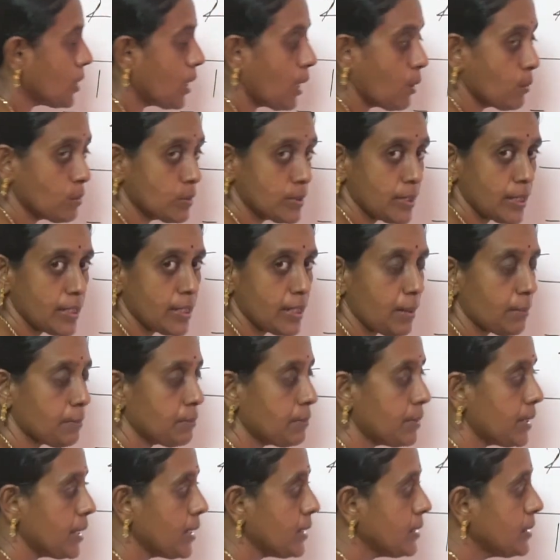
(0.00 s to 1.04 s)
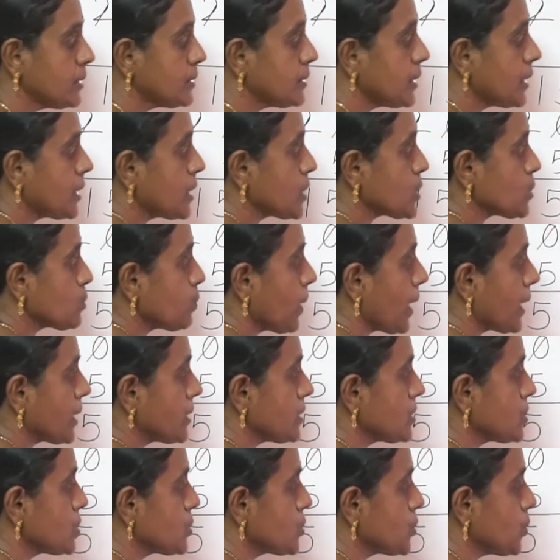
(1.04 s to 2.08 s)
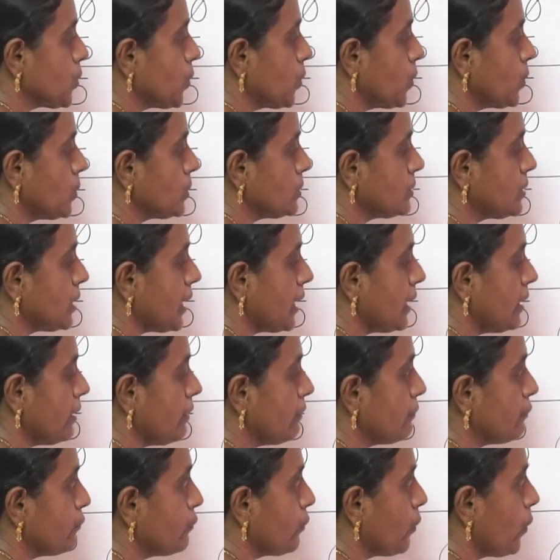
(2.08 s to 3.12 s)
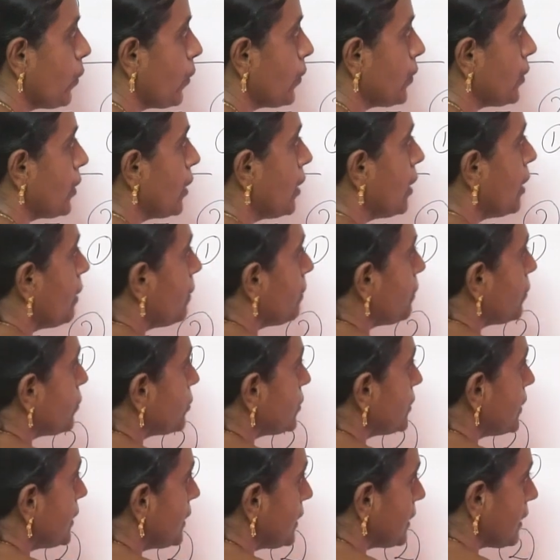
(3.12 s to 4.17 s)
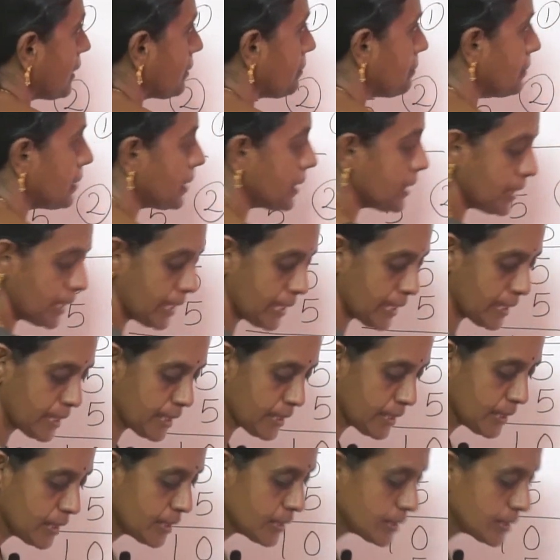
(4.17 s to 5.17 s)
count the number, that is 1 2 3 4. Put the number here,